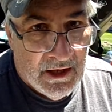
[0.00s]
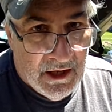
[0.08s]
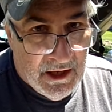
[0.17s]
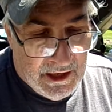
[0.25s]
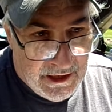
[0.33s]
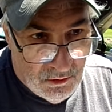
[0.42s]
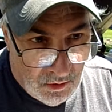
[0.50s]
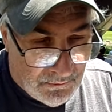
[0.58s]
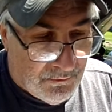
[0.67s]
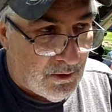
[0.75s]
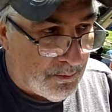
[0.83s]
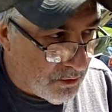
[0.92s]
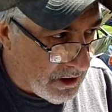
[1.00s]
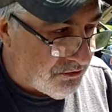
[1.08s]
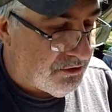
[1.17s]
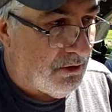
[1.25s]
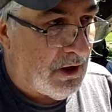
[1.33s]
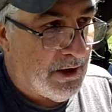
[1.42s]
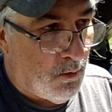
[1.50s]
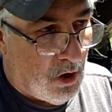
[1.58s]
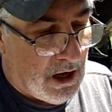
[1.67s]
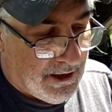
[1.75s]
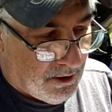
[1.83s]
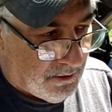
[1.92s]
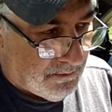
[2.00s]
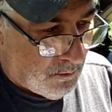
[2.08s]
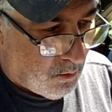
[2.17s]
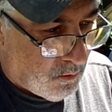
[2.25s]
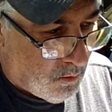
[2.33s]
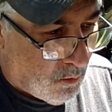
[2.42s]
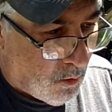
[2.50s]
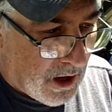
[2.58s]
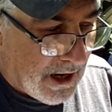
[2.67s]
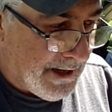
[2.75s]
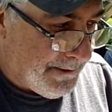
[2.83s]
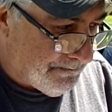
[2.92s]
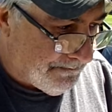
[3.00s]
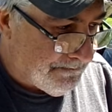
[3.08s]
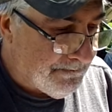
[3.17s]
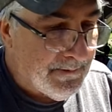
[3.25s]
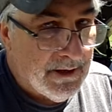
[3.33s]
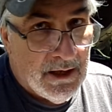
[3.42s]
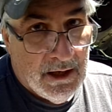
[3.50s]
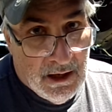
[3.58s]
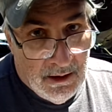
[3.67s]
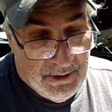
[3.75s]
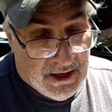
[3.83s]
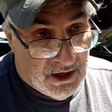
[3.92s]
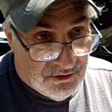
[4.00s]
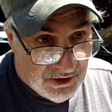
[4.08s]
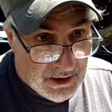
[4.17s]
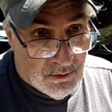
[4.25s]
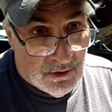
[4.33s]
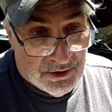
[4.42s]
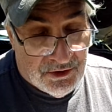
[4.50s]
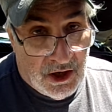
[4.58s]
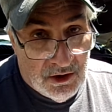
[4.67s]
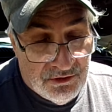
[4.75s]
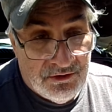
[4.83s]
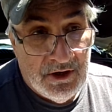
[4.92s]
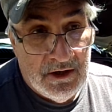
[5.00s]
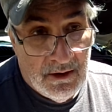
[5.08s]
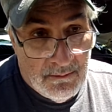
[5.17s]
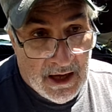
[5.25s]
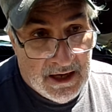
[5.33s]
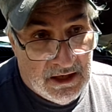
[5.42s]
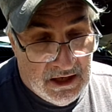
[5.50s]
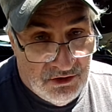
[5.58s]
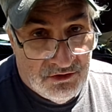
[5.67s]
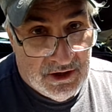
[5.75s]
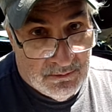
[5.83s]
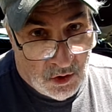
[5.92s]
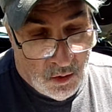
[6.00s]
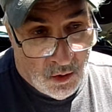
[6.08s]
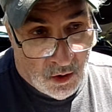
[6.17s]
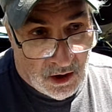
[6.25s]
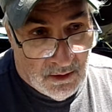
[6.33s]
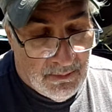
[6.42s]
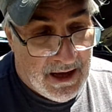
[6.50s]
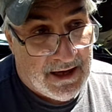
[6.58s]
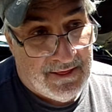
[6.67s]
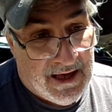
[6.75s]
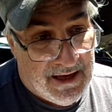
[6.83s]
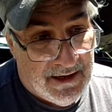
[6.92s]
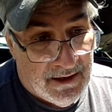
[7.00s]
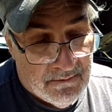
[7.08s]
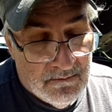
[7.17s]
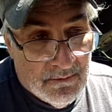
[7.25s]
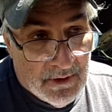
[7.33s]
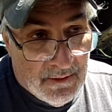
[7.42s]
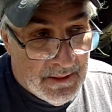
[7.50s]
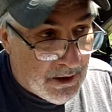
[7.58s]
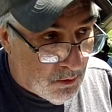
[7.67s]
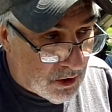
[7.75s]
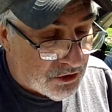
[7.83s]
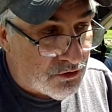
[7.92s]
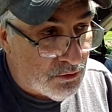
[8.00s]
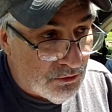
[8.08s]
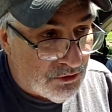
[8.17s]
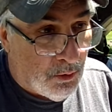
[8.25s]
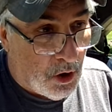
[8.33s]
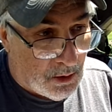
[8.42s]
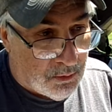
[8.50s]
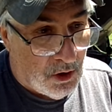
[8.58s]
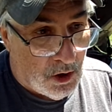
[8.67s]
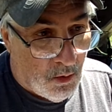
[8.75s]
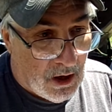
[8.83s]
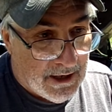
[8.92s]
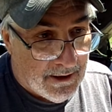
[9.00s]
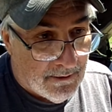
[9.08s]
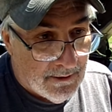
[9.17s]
he looked for a Prestolite wire. Why? Because they were a tungsten magnesium core back then. They were a true spark plug wire.